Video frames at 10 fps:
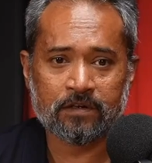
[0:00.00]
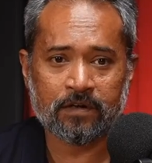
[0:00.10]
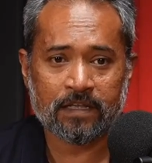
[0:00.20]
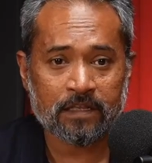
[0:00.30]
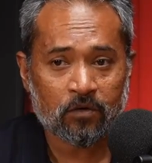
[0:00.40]

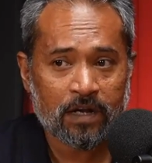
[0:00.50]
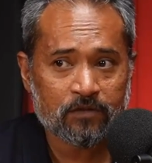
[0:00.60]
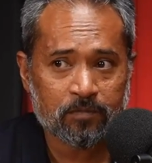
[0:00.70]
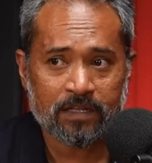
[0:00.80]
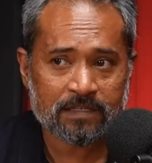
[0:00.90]
they don't have to
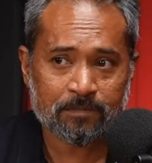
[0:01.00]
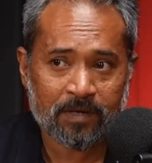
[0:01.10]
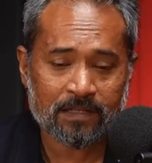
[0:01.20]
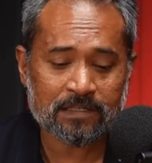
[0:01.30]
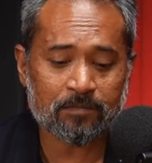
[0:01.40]
pay
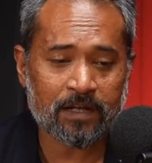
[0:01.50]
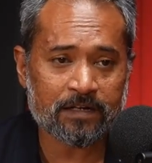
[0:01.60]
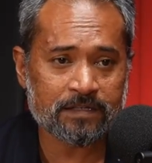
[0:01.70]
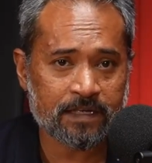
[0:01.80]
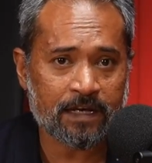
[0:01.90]
the suppliers
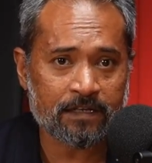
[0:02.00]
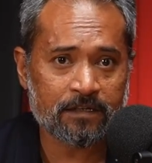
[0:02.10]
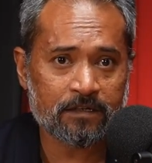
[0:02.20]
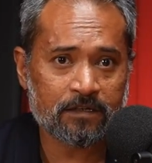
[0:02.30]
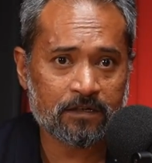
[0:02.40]
yet,
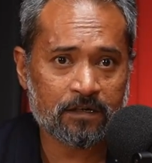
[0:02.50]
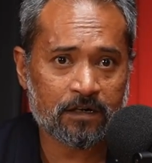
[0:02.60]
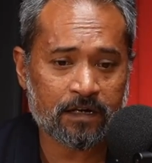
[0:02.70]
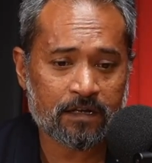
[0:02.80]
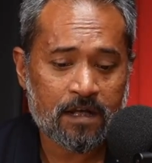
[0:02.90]
right?